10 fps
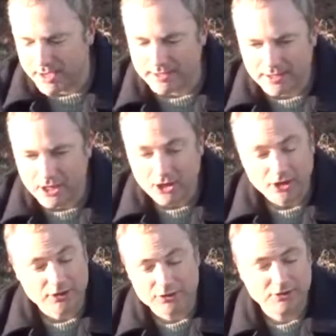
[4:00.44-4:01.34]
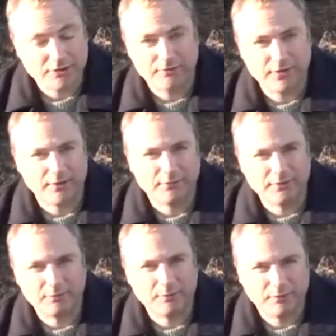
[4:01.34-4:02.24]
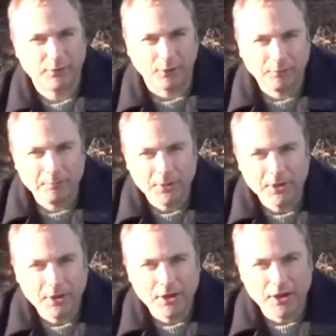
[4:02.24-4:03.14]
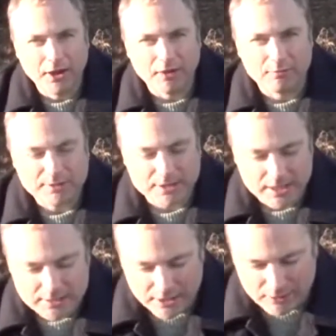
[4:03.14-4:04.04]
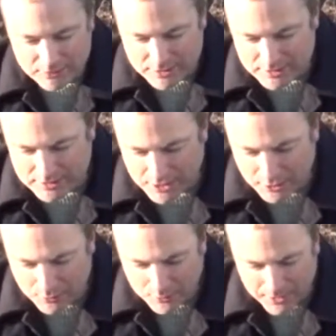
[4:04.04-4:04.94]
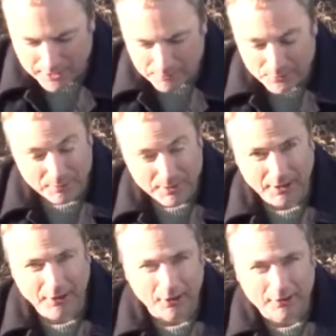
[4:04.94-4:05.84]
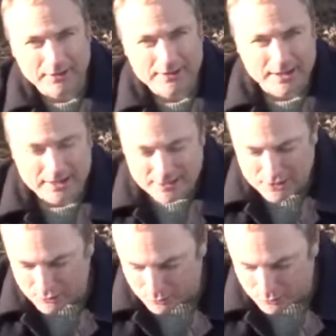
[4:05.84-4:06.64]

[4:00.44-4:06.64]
bed, and suddenly found that they were full of potatoes. So with a bit of luck, these last